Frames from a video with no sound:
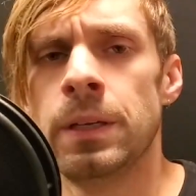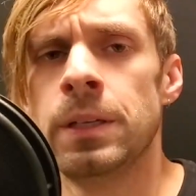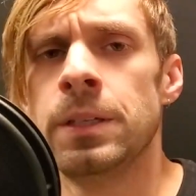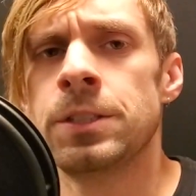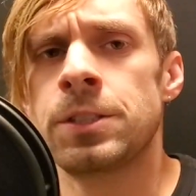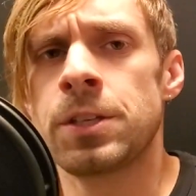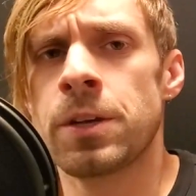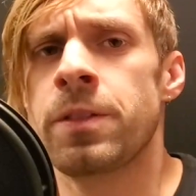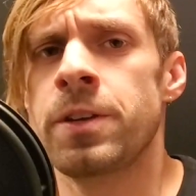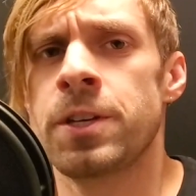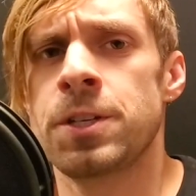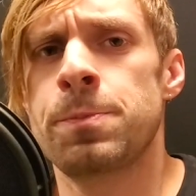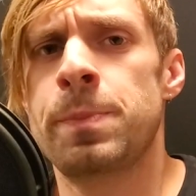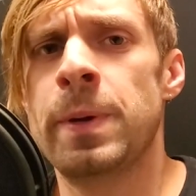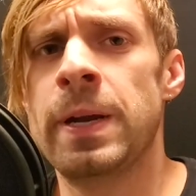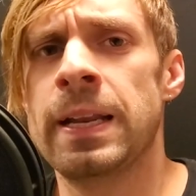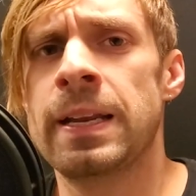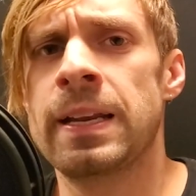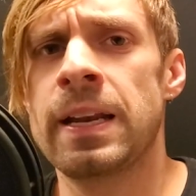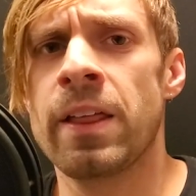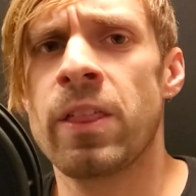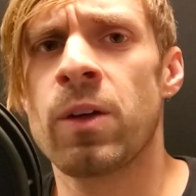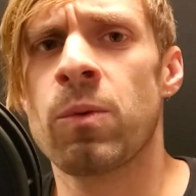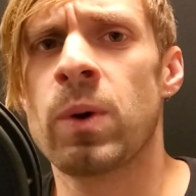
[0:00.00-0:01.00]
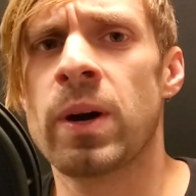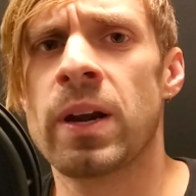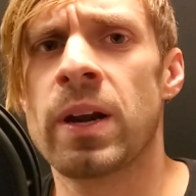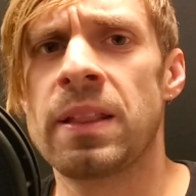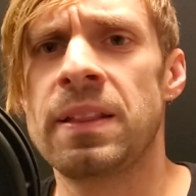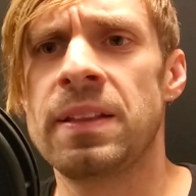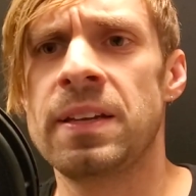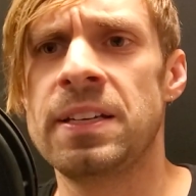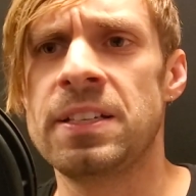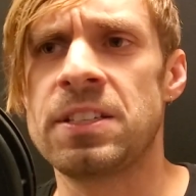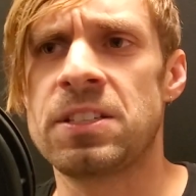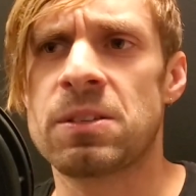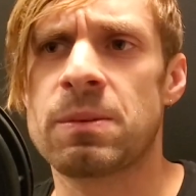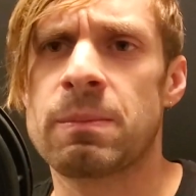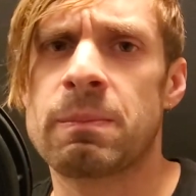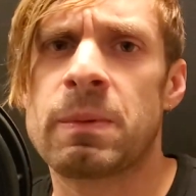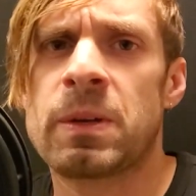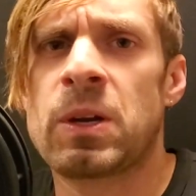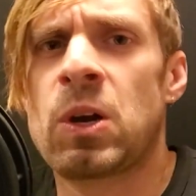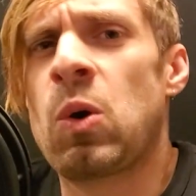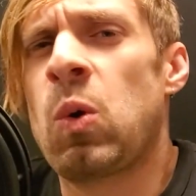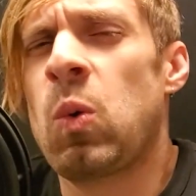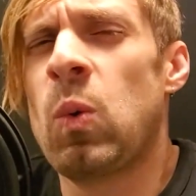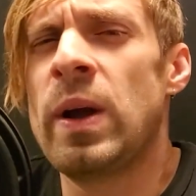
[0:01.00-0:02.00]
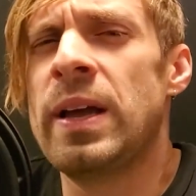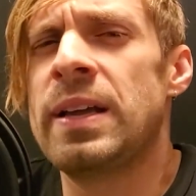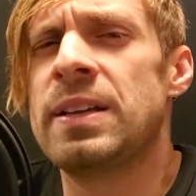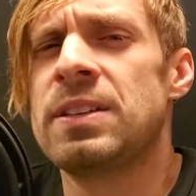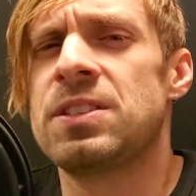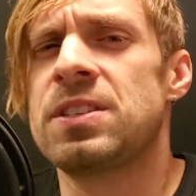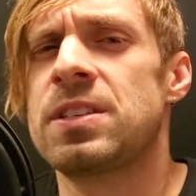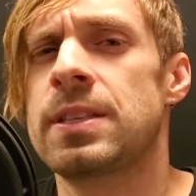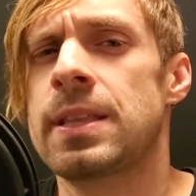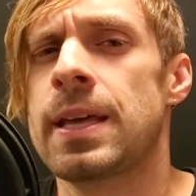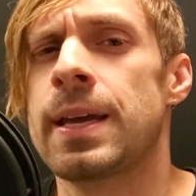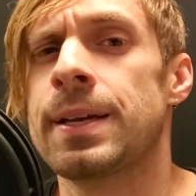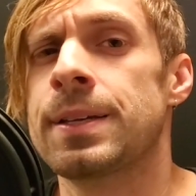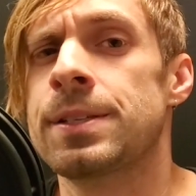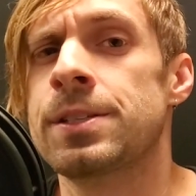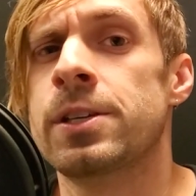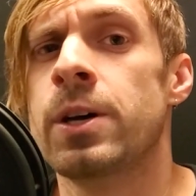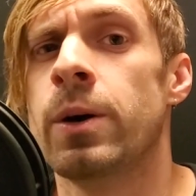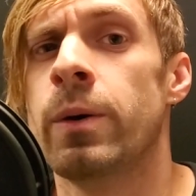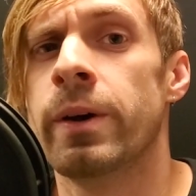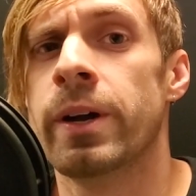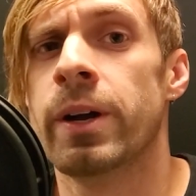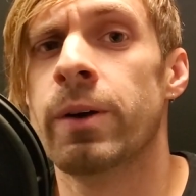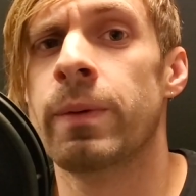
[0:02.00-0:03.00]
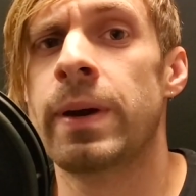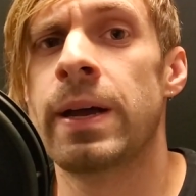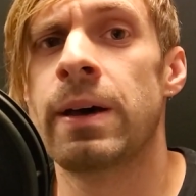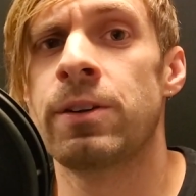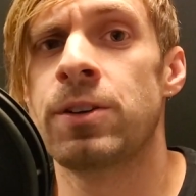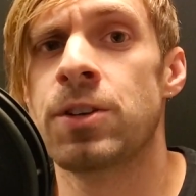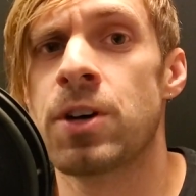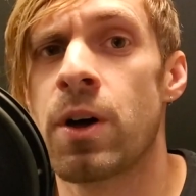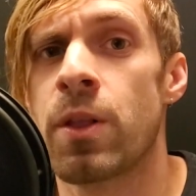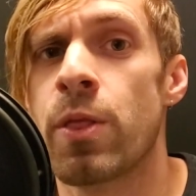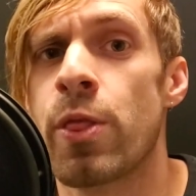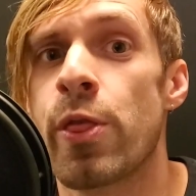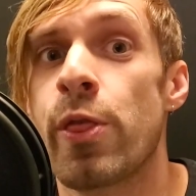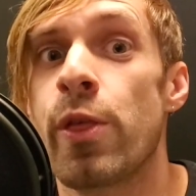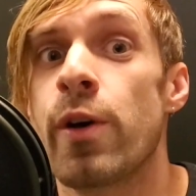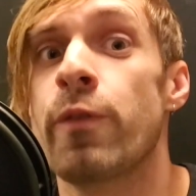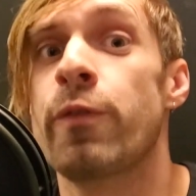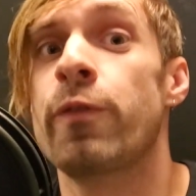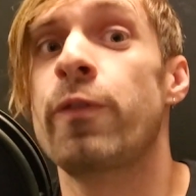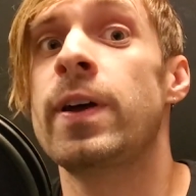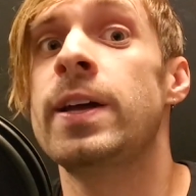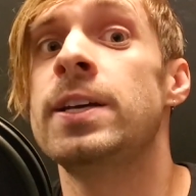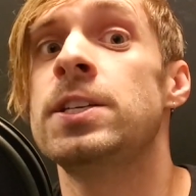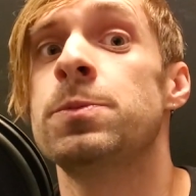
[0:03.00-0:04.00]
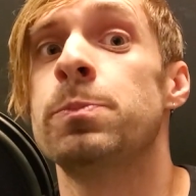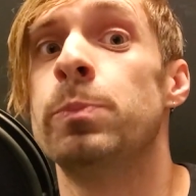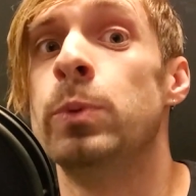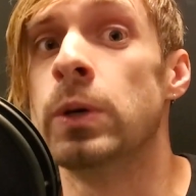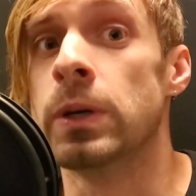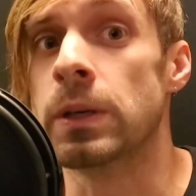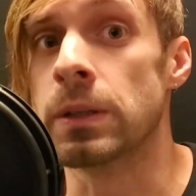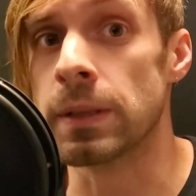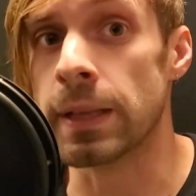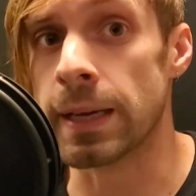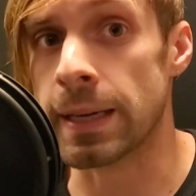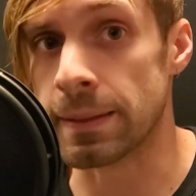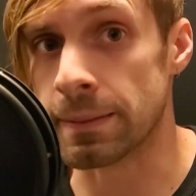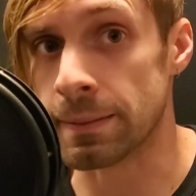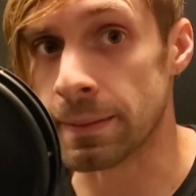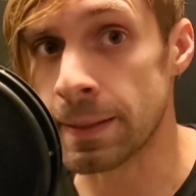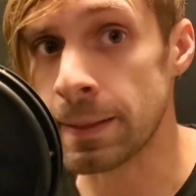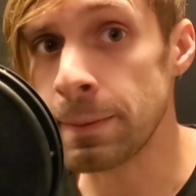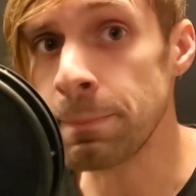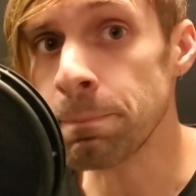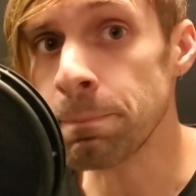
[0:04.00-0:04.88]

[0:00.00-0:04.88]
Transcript: So there's been another one of these quiz things going around on the Facebook lately.